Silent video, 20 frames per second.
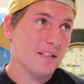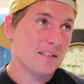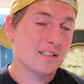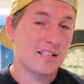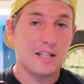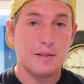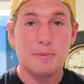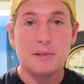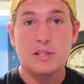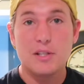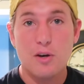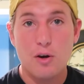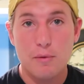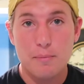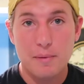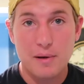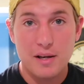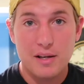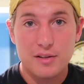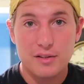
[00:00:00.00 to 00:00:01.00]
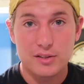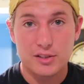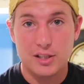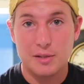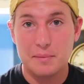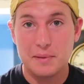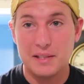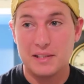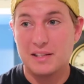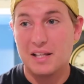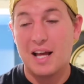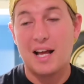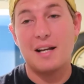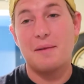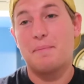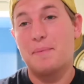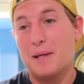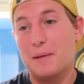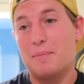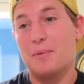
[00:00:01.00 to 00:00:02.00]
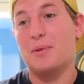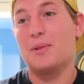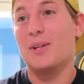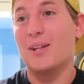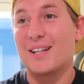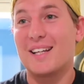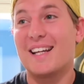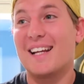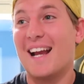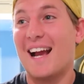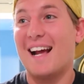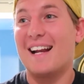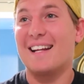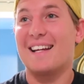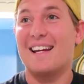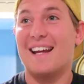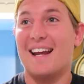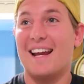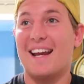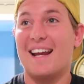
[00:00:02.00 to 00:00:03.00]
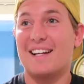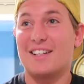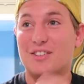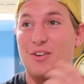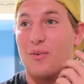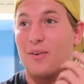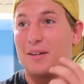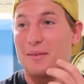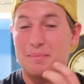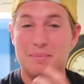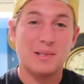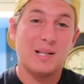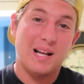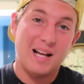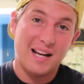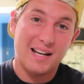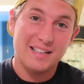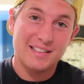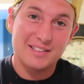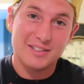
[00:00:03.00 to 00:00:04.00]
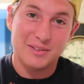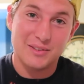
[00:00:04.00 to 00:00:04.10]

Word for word: It's gonna be dope. There's gonna be a lot of people looking at it and going blind,